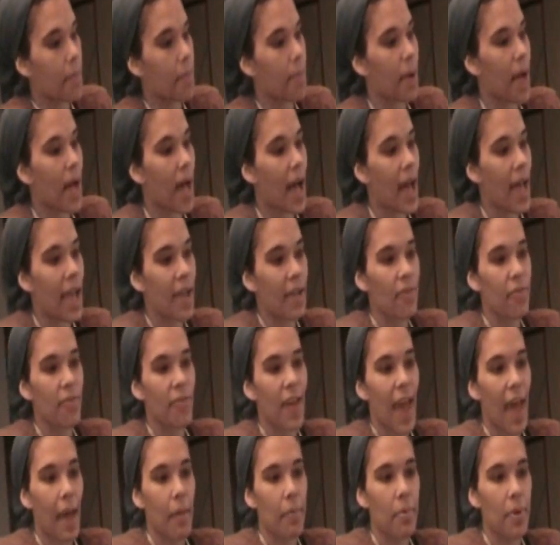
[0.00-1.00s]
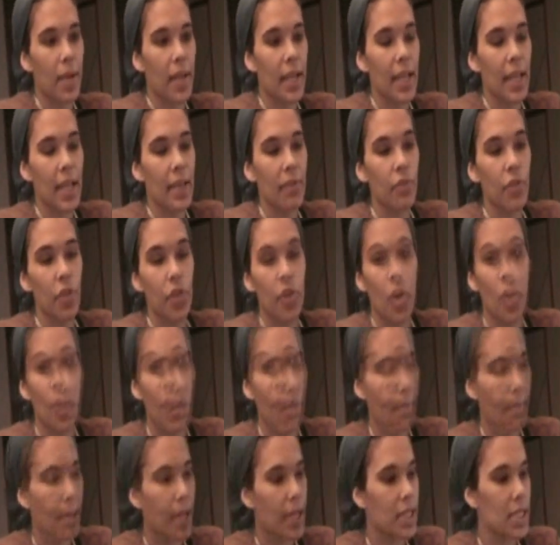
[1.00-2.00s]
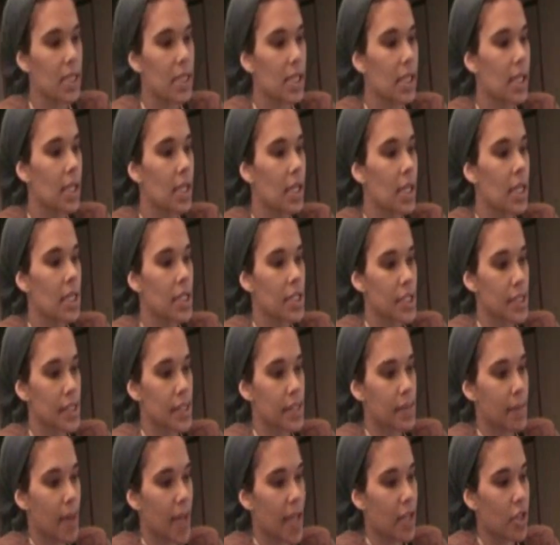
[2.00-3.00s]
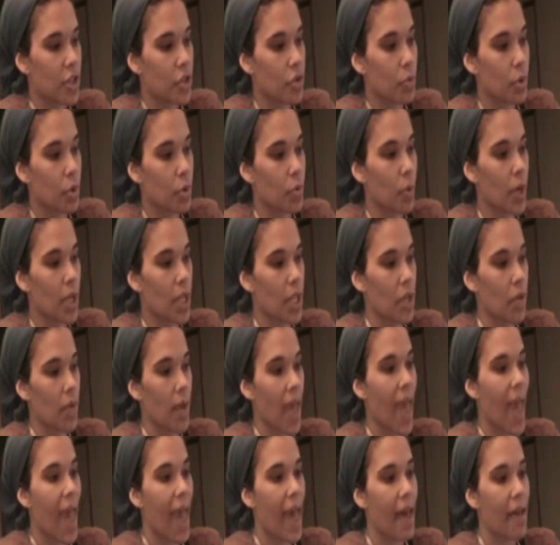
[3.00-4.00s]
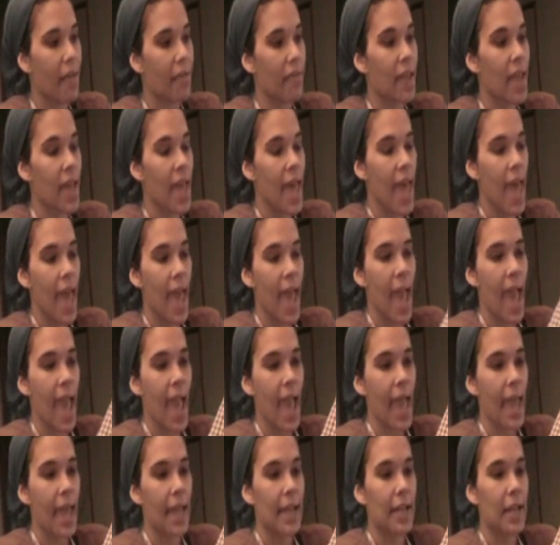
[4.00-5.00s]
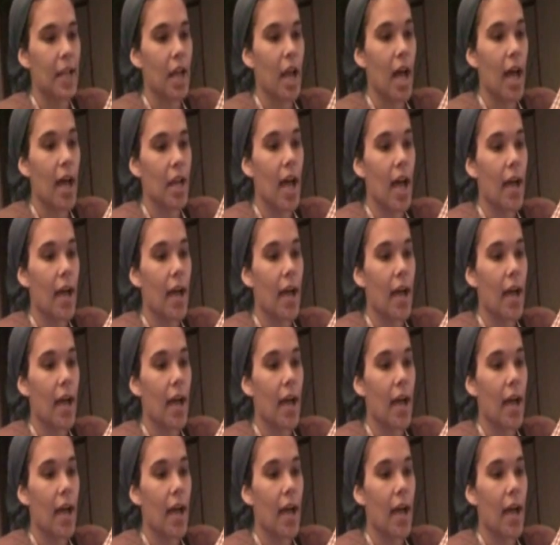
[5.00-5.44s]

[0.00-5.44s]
and buy fabric if you don't have your budget. Just make do with what you have. And